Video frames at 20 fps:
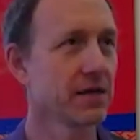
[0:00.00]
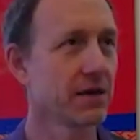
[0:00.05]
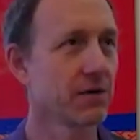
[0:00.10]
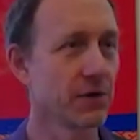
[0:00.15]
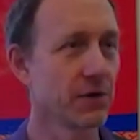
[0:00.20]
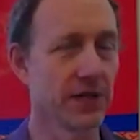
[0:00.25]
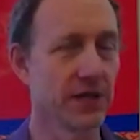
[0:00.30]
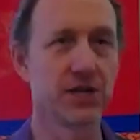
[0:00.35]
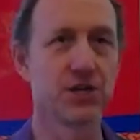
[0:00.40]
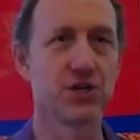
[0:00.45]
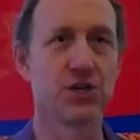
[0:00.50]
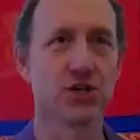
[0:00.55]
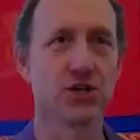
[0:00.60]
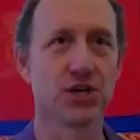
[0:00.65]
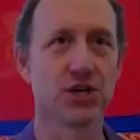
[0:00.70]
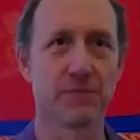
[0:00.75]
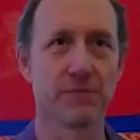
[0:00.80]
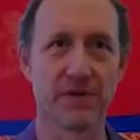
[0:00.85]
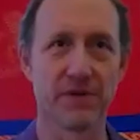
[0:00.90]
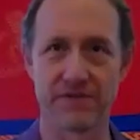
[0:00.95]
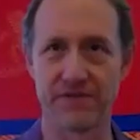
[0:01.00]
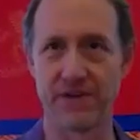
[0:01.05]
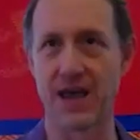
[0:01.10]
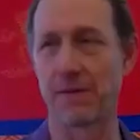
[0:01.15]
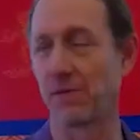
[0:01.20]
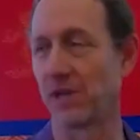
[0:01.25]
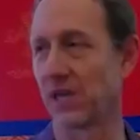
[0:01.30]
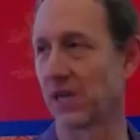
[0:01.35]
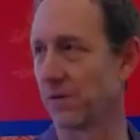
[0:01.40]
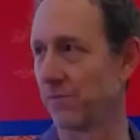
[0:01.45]
relationship and
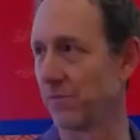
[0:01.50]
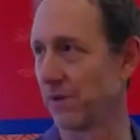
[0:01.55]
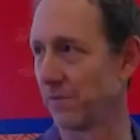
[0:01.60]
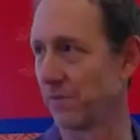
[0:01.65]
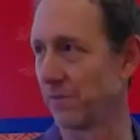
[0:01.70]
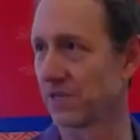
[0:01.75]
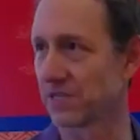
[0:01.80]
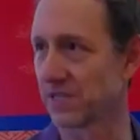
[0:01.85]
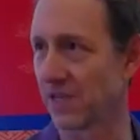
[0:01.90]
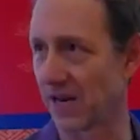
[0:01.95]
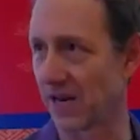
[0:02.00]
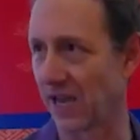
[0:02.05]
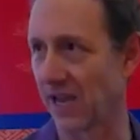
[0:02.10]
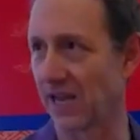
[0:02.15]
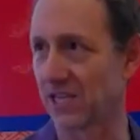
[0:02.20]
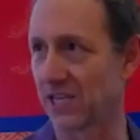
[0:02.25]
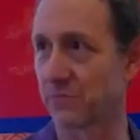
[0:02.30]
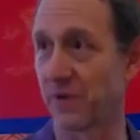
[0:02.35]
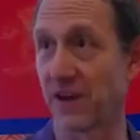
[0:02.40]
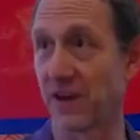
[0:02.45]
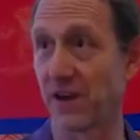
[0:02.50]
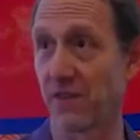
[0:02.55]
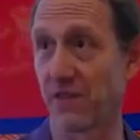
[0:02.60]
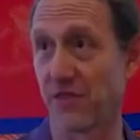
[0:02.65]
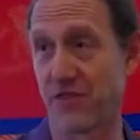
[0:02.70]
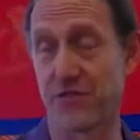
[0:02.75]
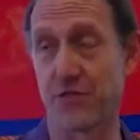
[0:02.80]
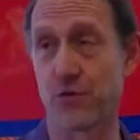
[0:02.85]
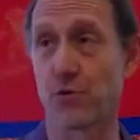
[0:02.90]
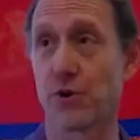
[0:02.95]
family commitments that I had spent
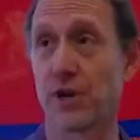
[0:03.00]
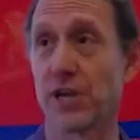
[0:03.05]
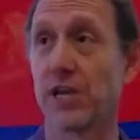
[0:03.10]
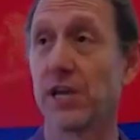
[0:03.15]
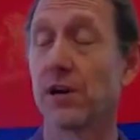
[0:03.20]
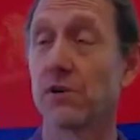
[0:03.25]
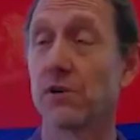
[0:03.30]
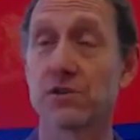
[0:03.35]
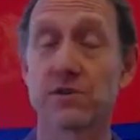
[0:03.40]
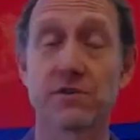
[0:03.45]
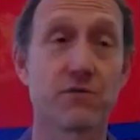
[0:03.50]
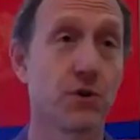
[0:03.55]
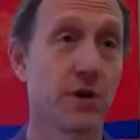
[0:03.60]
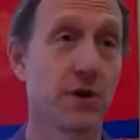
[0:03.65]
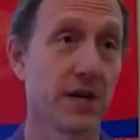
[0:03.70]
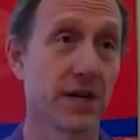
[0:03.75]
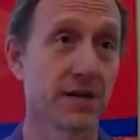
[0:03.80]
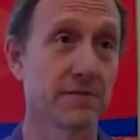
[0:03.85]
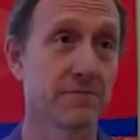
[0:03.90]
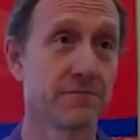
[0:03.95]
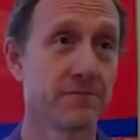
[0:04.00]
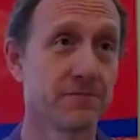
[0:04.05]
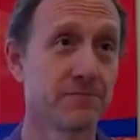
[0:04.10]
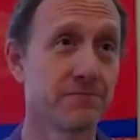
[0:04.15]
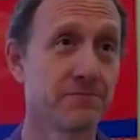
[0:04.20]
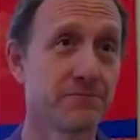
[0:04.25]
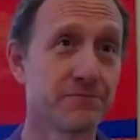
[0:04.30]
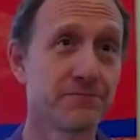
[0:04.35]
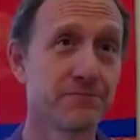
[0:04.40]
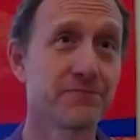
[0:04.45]
30 years avoiding.
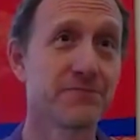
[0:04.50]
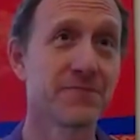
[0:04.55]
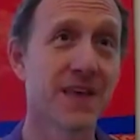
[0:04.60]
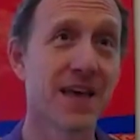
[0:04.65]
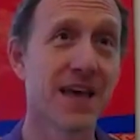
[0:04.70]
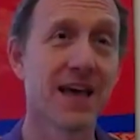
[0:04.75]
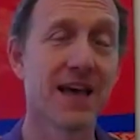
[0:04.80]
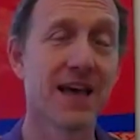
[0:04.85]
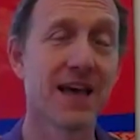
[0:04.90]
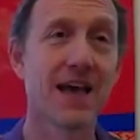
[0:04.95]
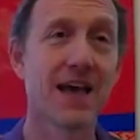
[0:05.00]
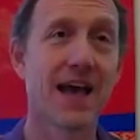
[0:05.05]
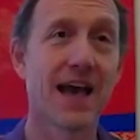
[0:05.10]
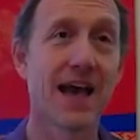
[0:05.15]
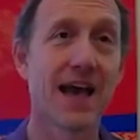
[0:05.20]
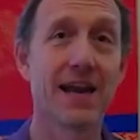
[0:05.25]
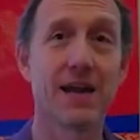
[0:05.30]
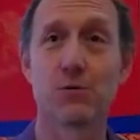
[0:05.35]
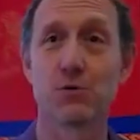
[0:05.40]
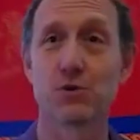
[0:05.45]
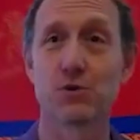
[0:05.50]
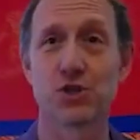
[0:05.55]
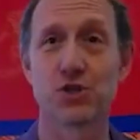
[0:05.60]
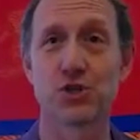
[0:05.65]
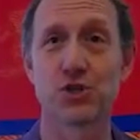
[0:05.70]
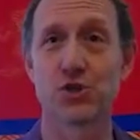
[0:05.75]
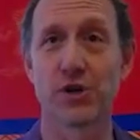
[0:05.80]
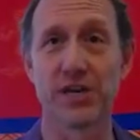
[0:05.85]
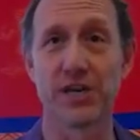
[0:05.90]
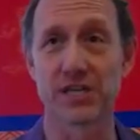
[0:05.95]
And it was a
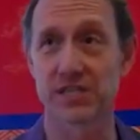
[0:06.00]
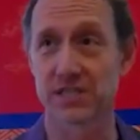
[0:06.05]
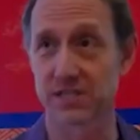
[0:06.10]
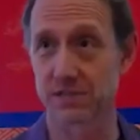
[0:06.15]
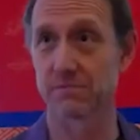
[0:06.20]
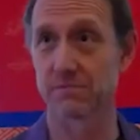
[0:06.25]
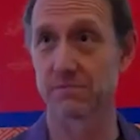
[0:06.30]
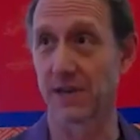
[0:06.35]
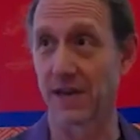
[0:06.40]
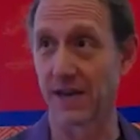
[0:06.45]
choice.